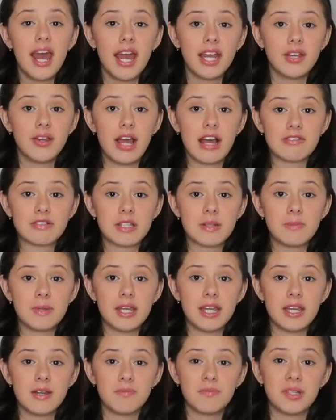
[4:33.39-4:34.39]
and you have to
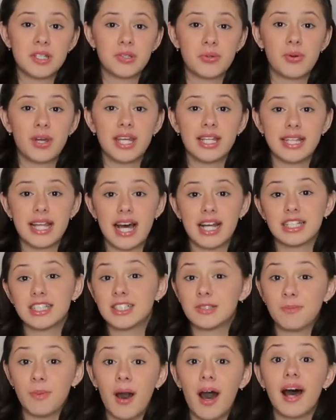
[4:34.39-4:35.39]
be in between that
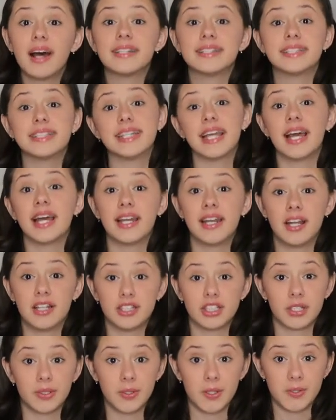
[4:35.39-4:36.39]
spot to get an
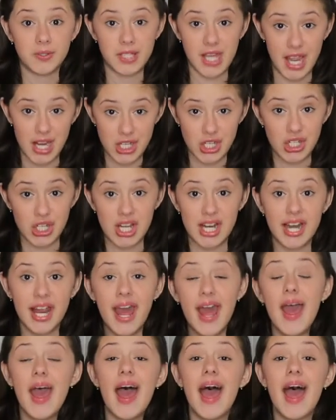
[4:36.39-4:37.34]
under rotation.